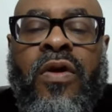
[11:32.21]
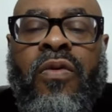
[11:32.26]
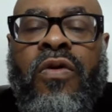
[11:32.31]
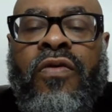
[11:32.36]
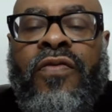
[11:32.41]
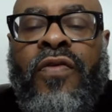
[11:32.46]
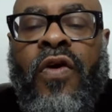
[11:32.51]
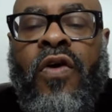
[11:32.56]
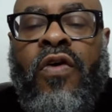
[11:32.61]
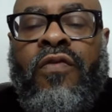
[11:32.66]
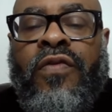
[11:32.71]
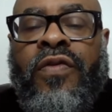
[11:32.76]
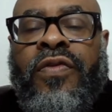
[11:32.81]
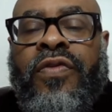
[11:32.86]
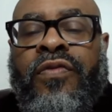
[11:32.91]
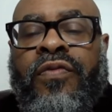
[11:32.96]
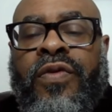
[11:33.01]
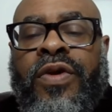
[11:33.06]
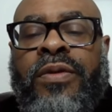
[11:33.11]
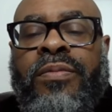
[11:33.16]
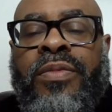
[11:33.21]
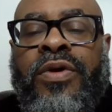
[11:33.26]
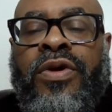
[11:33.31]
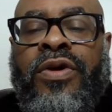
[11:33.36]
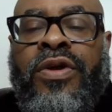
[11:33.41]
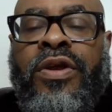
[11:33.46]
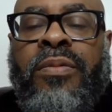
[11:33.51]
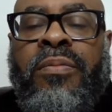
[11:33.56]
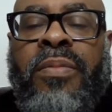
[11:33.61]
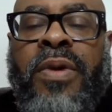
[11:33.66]
with over 3
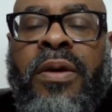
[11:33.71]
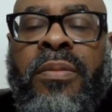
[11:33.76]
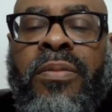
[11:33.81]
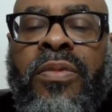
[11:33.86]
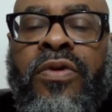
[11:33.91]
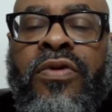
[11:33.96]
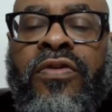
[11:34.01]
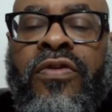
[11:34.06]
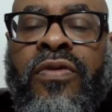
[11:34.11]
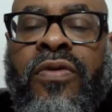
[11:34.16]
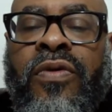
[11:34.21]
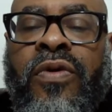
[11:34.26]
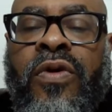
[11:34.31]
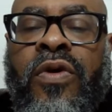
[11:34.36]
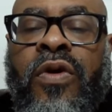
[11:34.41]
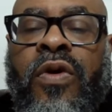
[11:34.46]
million members.